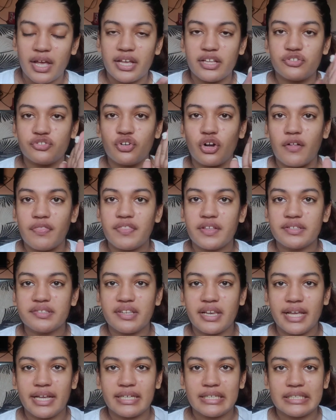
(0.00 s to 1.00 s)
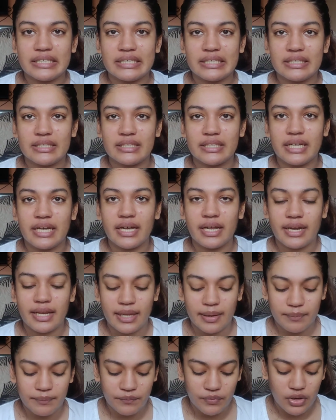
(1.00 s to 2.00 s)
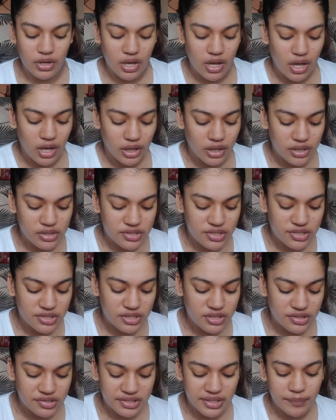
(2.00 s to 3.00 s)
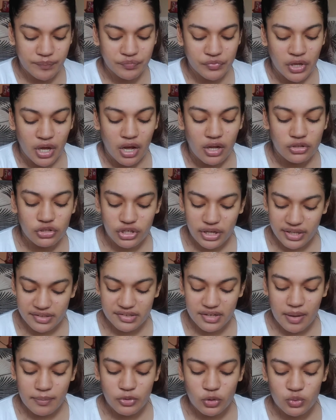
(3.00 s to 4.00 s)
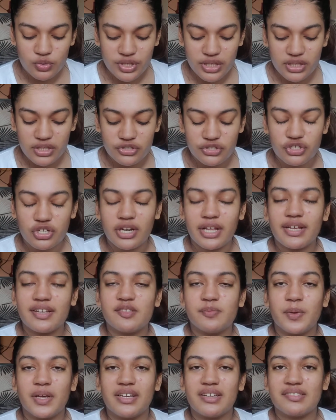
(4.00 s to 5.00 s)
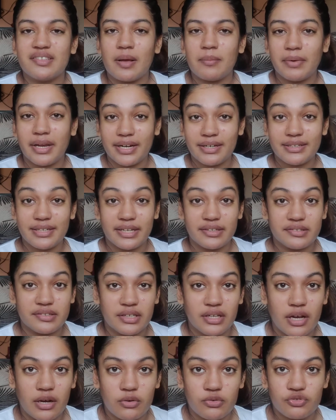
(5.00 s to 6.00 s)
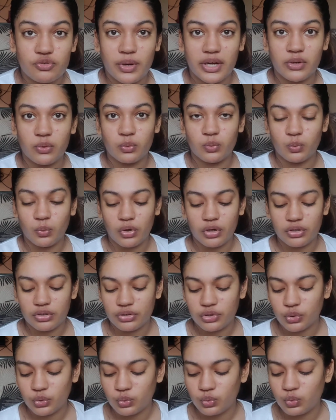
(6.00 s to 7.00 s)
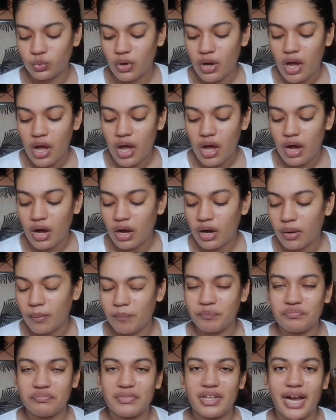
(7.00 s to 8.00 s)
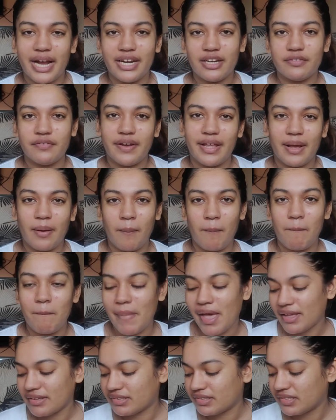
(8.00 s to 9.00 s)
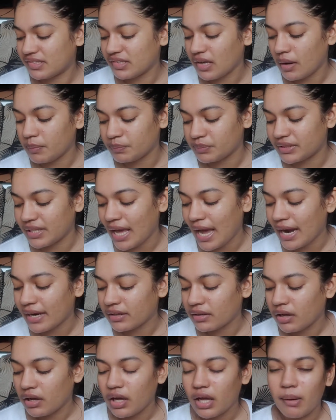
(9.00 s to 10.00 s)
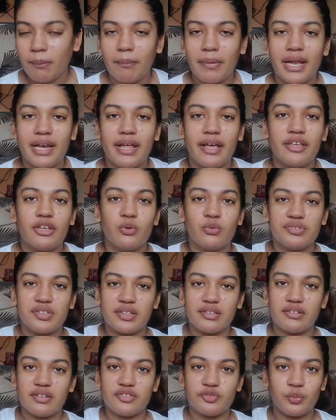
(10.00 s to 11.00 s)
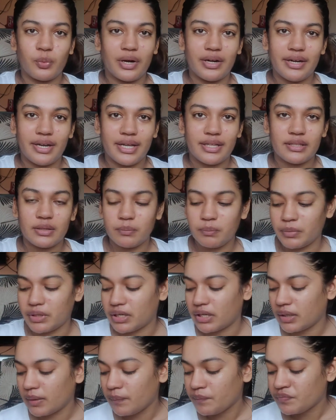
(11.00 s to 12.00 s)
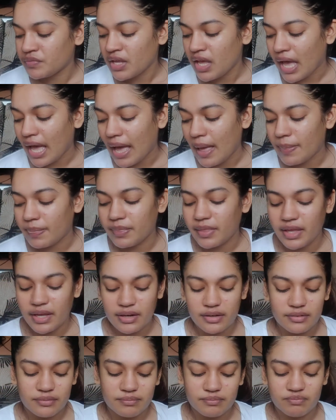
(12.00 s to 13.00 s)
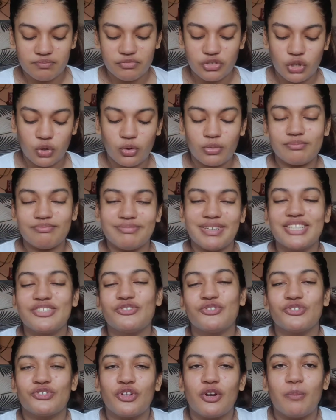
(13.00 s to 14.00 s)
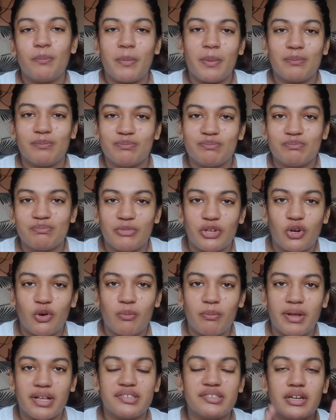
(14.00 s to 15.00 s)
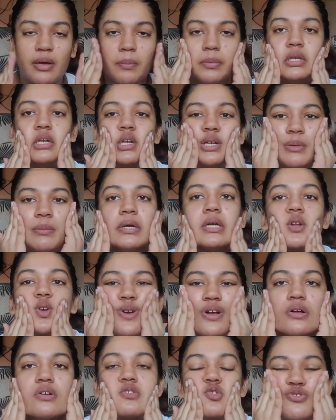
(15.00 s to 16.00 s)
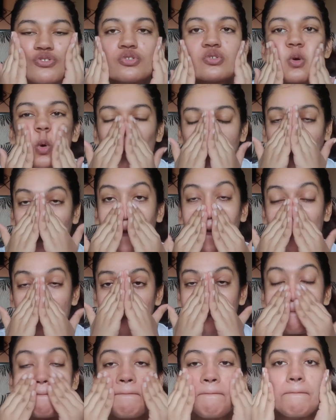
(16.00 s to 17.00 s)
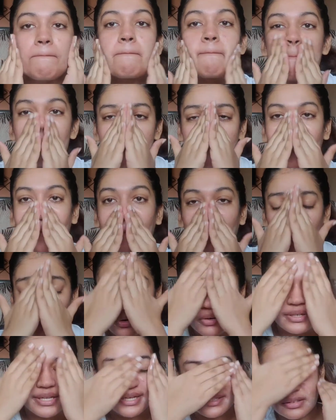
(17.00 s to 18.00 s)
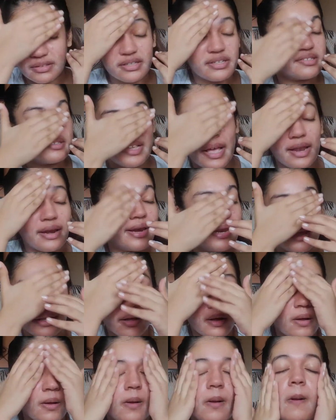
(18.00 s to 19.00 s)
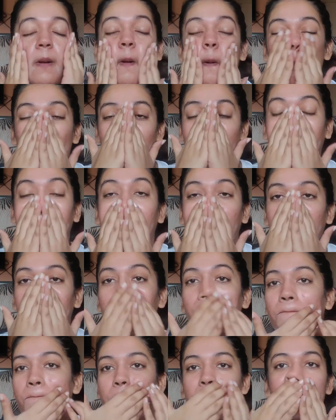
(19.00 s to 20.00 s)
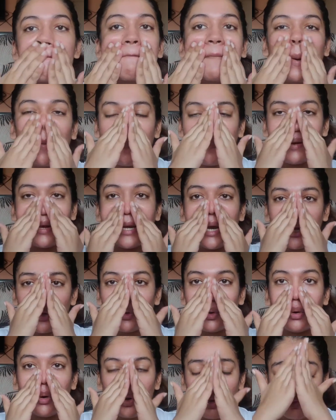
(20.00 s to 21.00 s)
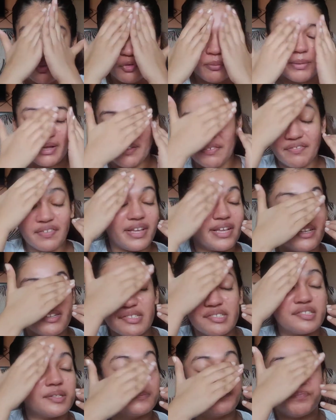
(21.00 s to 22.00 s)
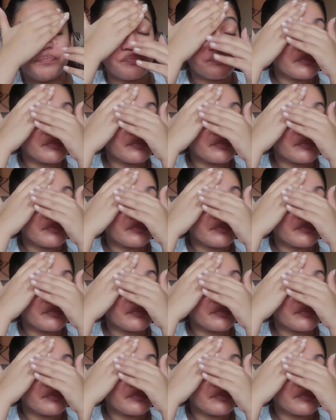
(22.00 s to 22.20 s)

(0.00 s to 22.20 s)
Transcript: It's got this like cream consistency. The reason I'm using this today is because I'm like testing out. So I don't want to um, kind of like mess up that by like using this one day in the middle. And then, you know, it's just going to, you know, mess it up a little bit. So I'm going to take this and like apply it all over my face.